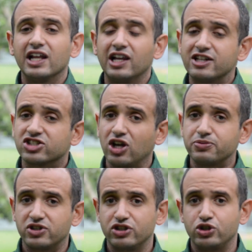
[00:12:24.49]
let's
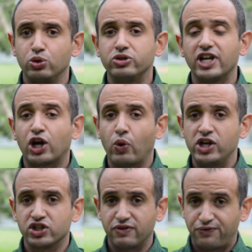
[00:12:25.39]
substitute
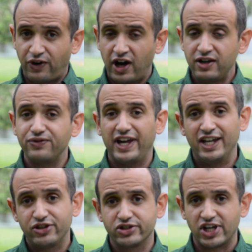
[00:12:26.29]
equation 5
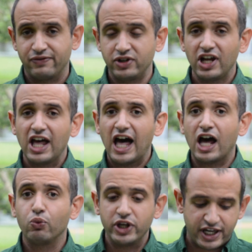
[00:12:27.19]
into 7
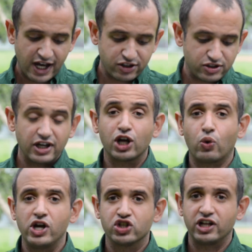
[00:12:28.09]
and we get
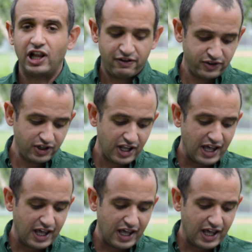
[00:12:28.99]
equation 11.